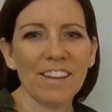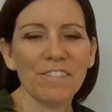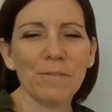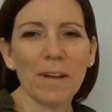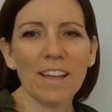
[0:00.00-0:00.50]

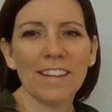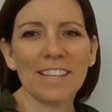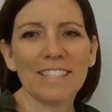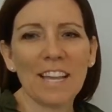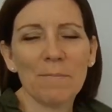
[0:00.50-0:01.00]
everyone,
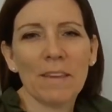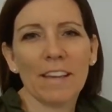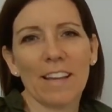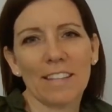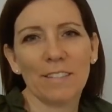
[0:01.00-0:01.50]
it's Amy at
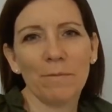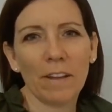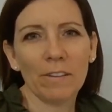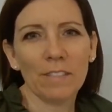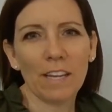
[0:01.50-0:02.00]
Custom
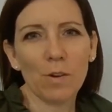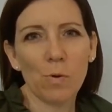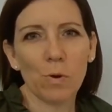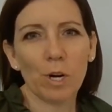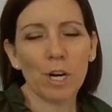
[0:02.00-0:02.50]
Vinyl
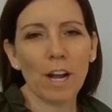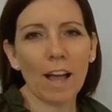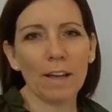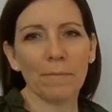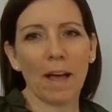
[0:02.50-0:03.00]
Decor.
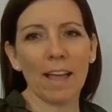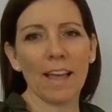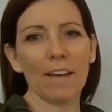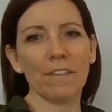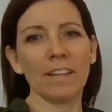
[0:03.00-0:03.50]
I
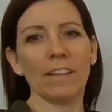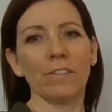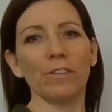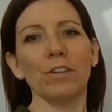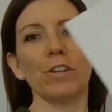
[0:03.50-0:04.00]
have another